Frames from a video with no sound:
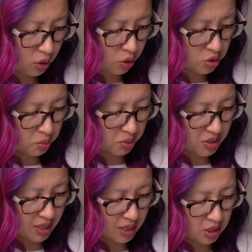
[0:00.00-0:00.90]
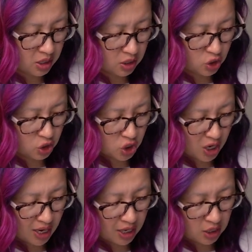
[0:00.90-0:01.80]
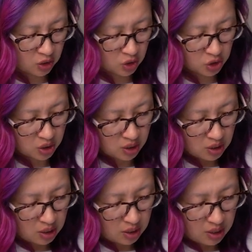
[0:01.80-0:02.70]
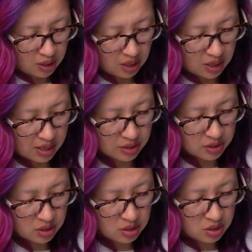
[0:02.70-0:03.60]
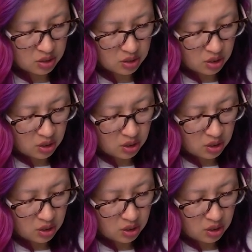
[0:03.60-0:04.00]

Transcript: those percentage change analysis,